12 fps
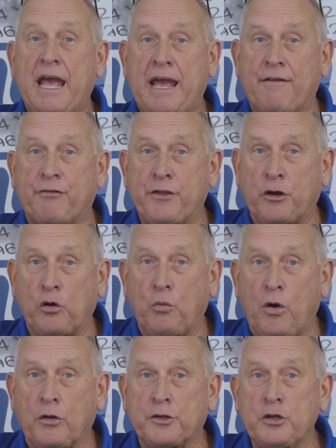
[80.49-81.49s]
have thicker
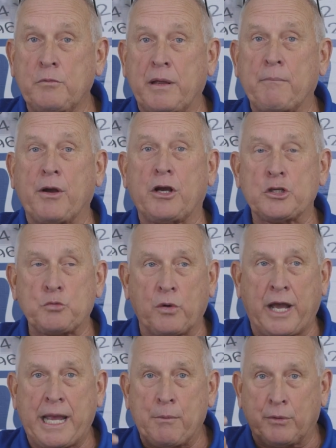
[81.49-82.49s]
wall tubing because
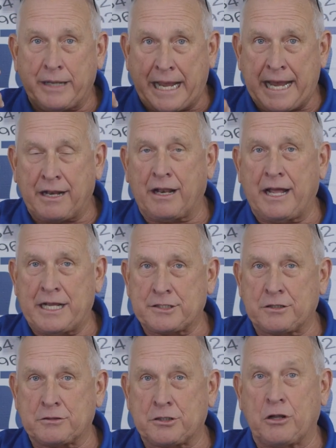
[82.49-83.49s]
we're able to
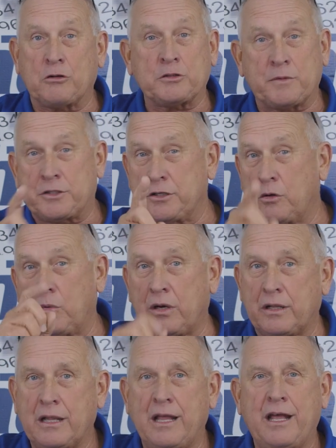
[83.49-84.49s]
analyze those loads. But you know
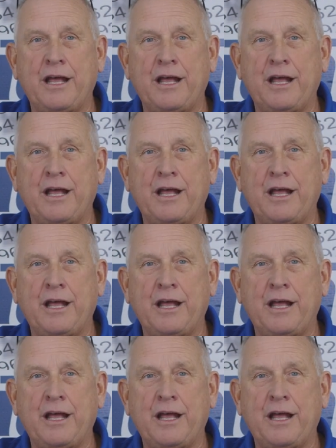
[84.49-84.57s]
what?